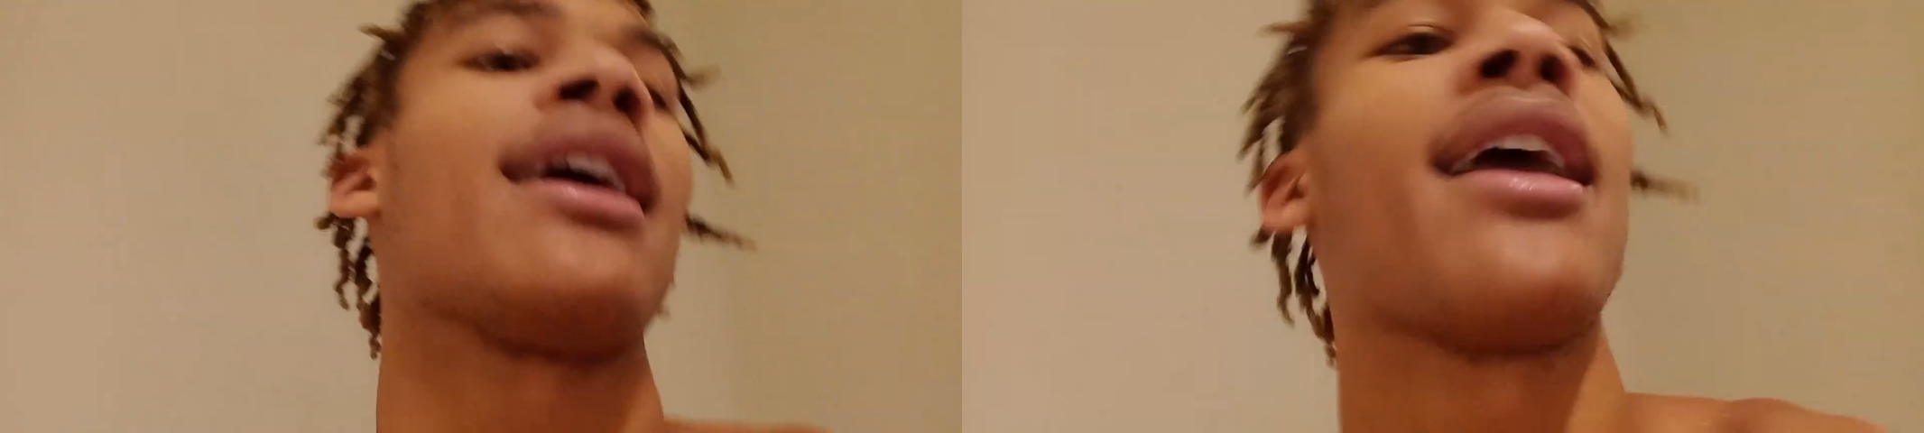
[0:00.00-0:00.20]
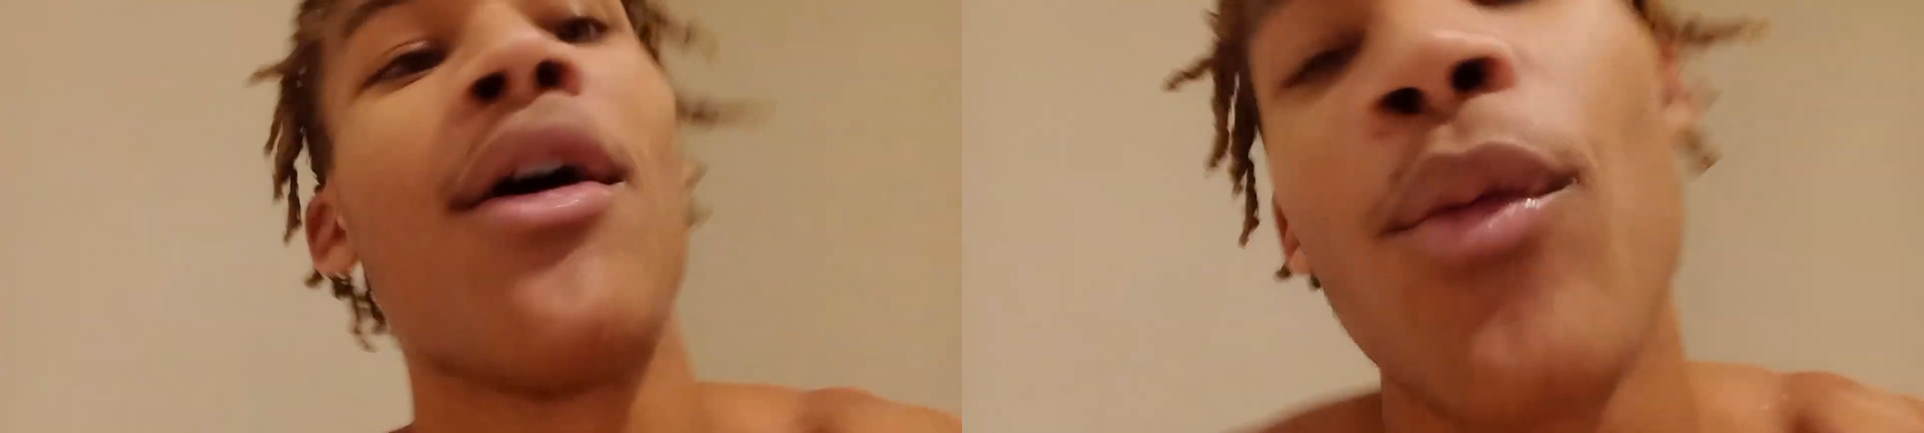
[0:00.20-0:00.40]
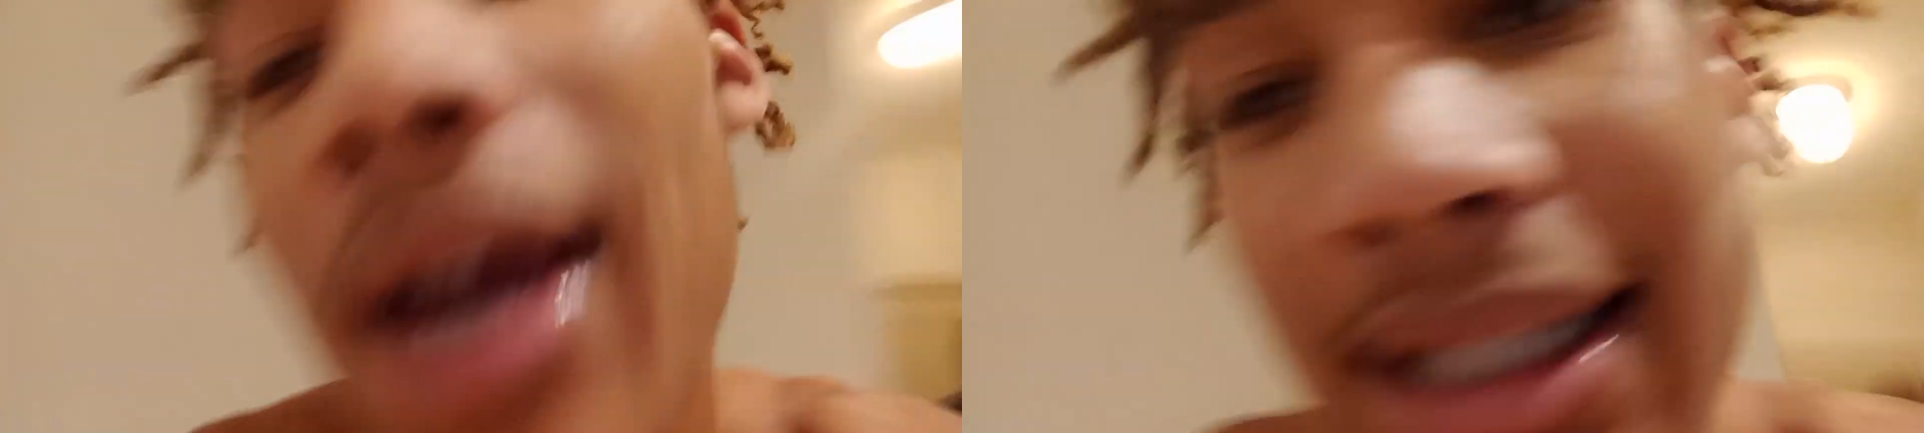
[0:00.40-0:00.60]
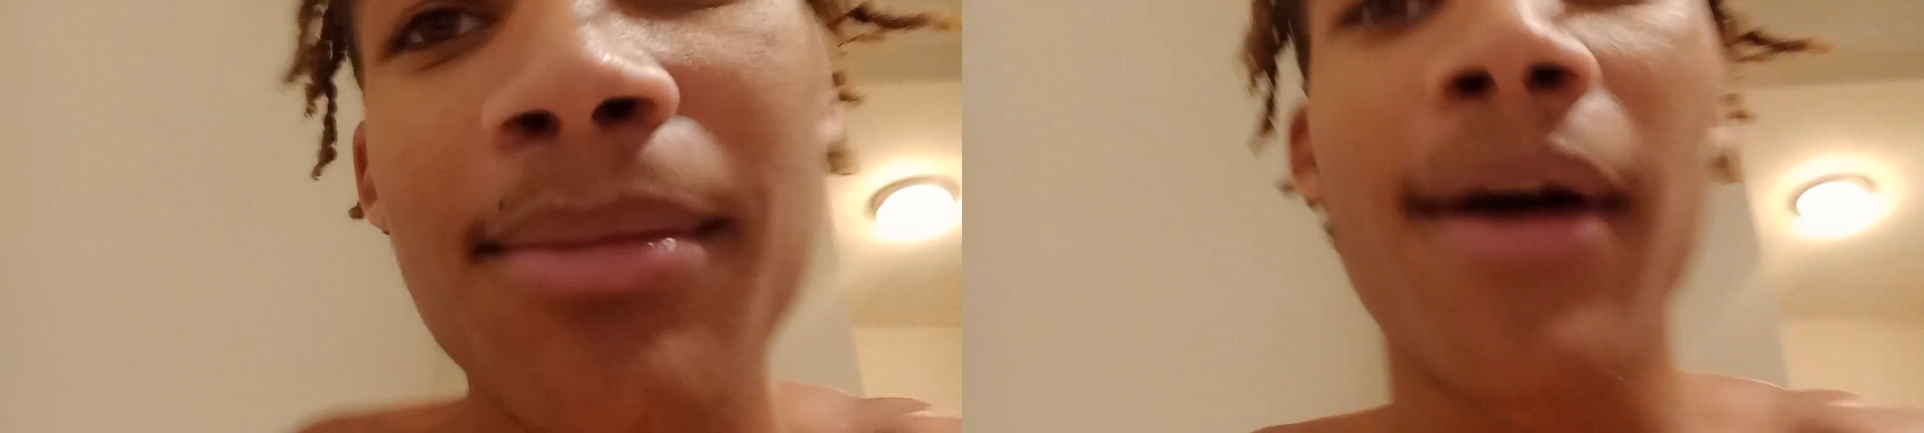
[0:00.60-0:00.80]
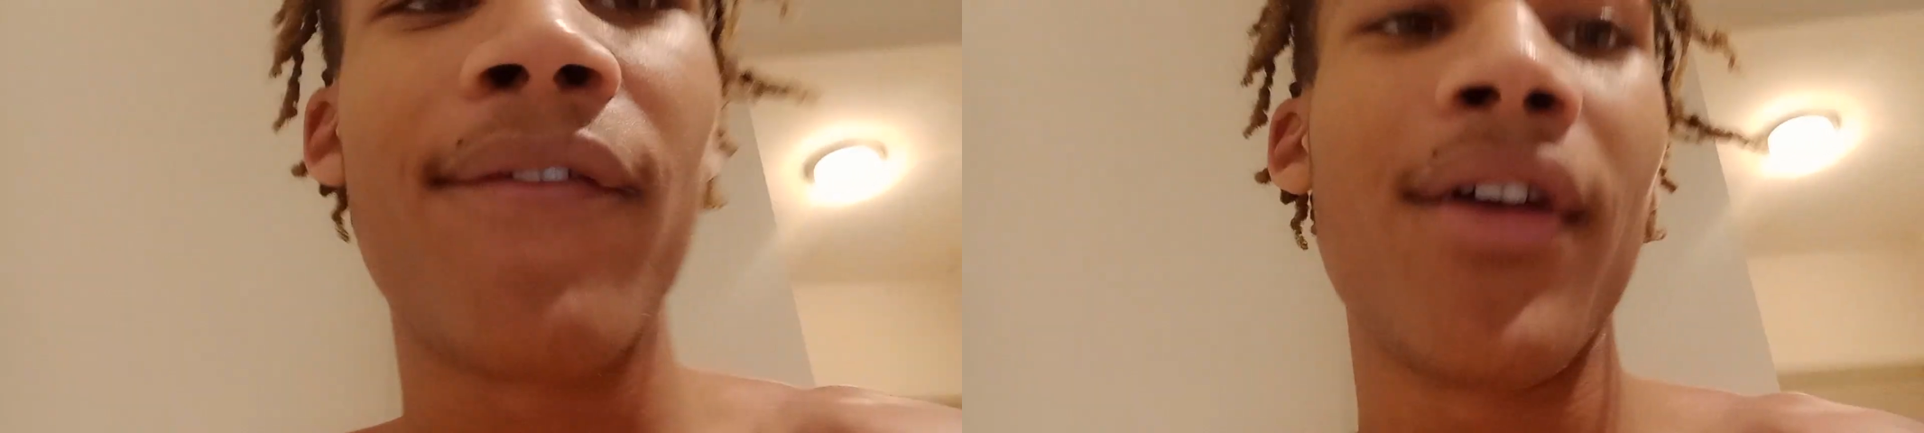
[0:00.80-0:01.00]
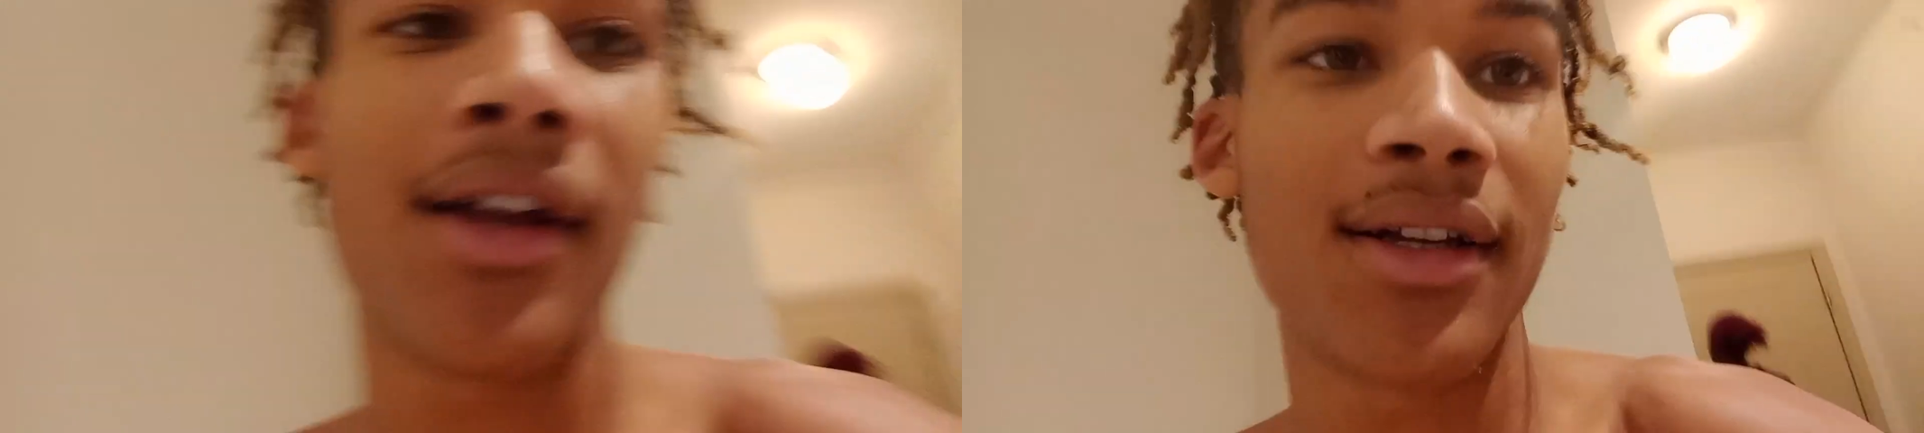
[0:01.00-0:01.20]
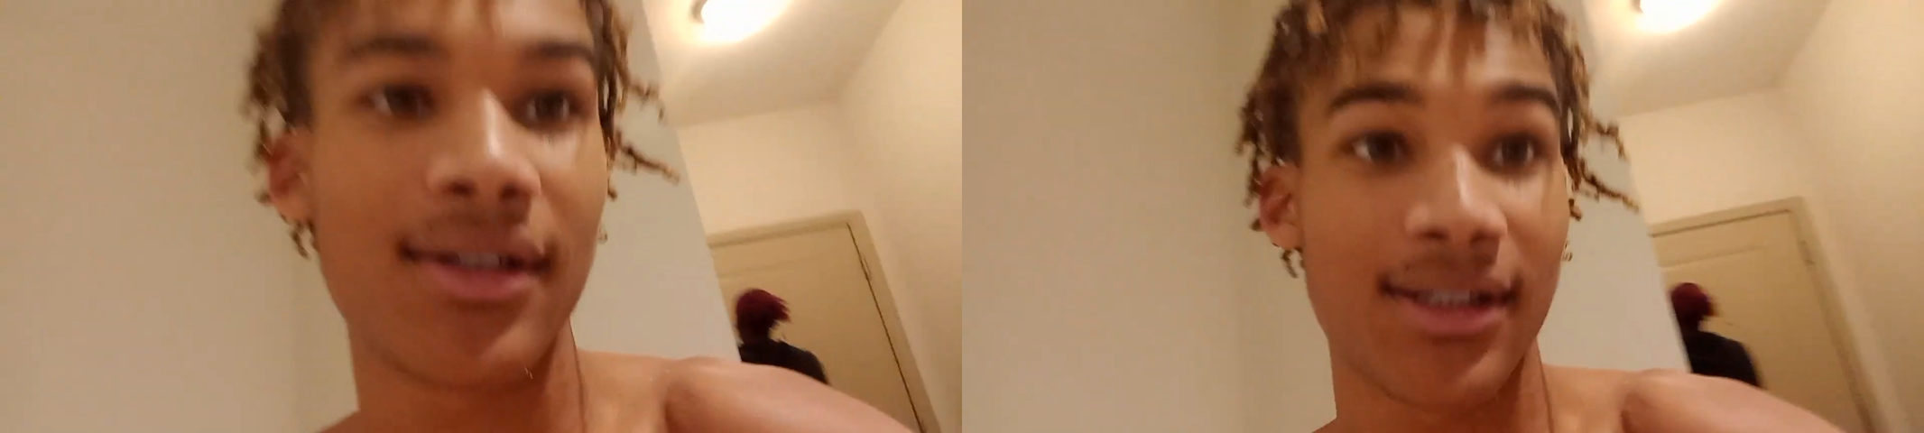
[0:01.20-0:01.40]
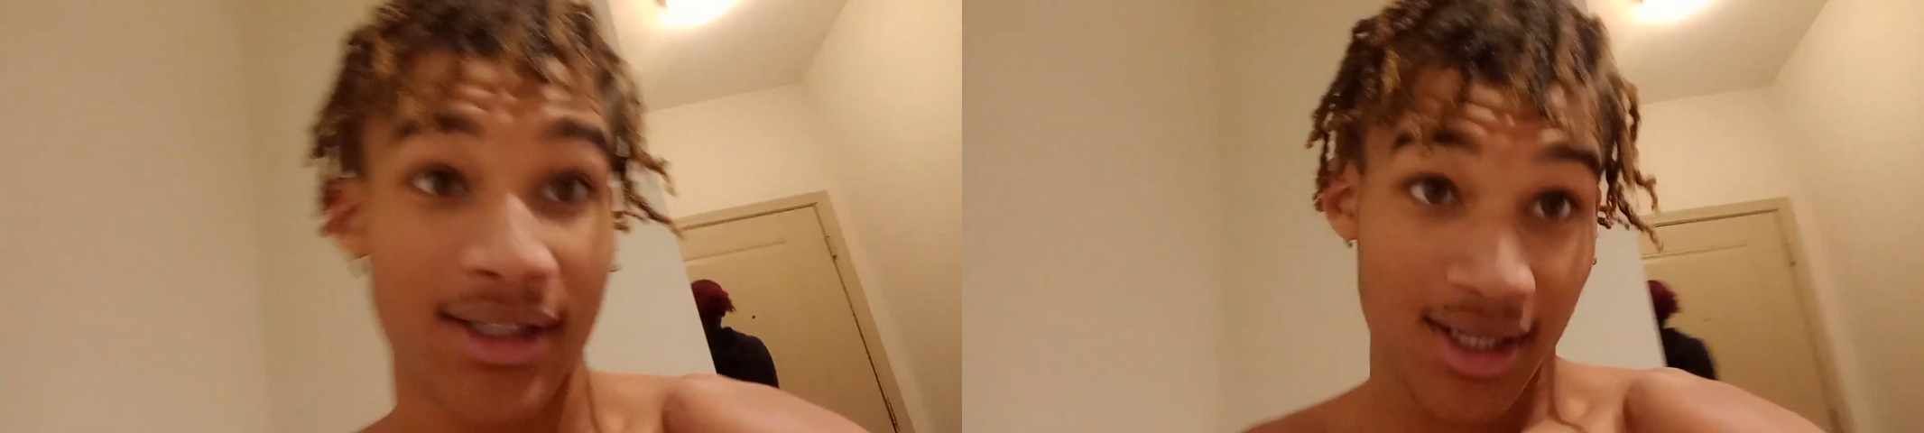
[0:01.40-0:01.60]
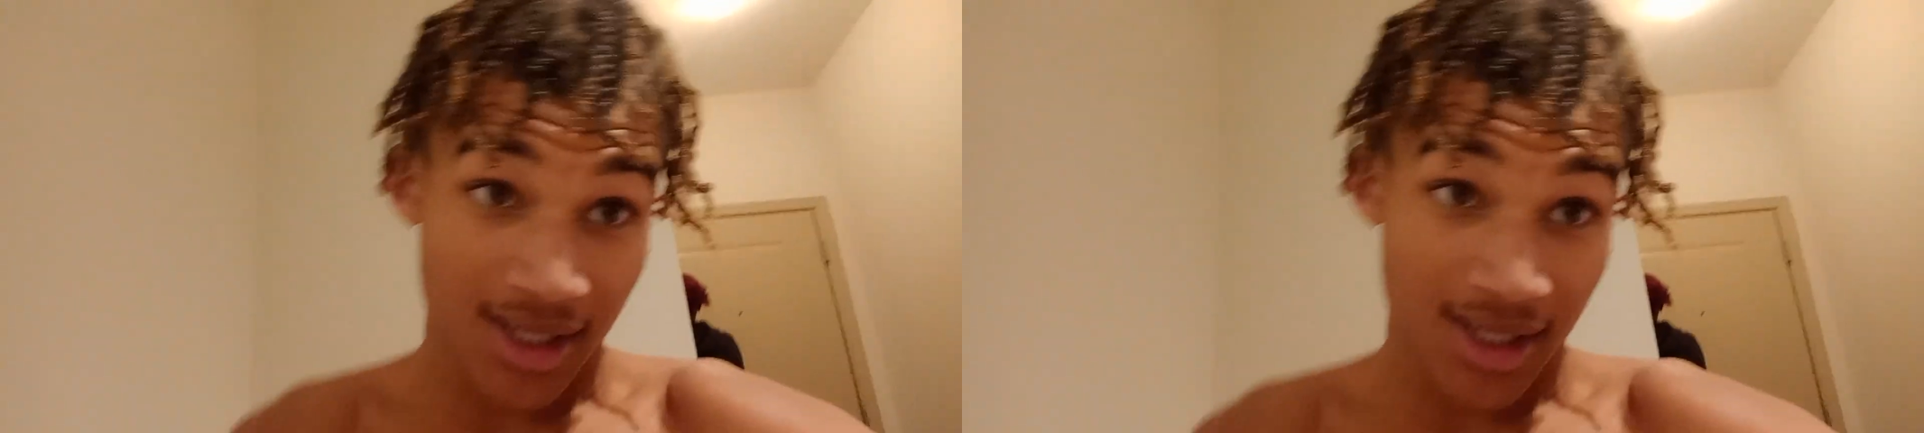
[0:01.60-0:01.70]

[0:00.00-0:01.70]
I can't wait to my fans,